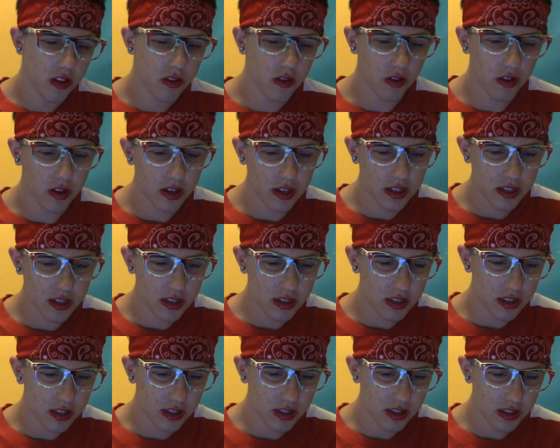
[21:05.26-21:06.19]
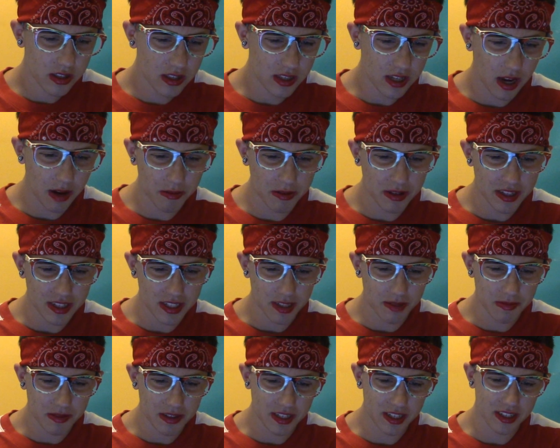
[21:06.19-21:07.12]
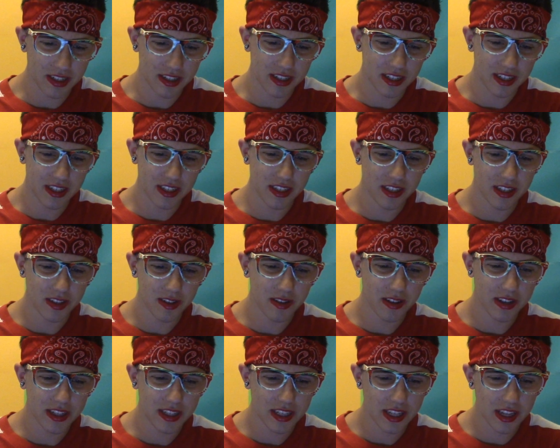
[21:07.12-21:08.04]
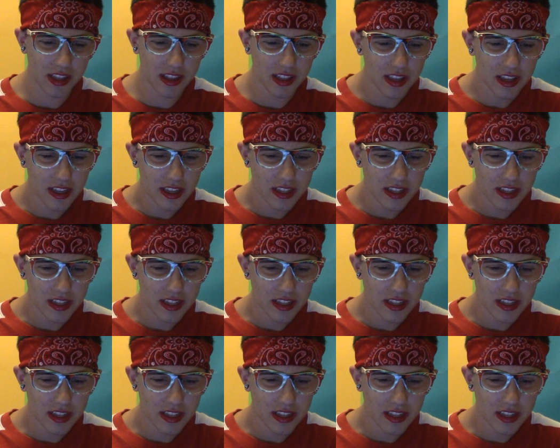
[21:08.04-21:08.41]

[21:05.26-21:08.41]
Tori, Tommy's lipstick is on you, I said.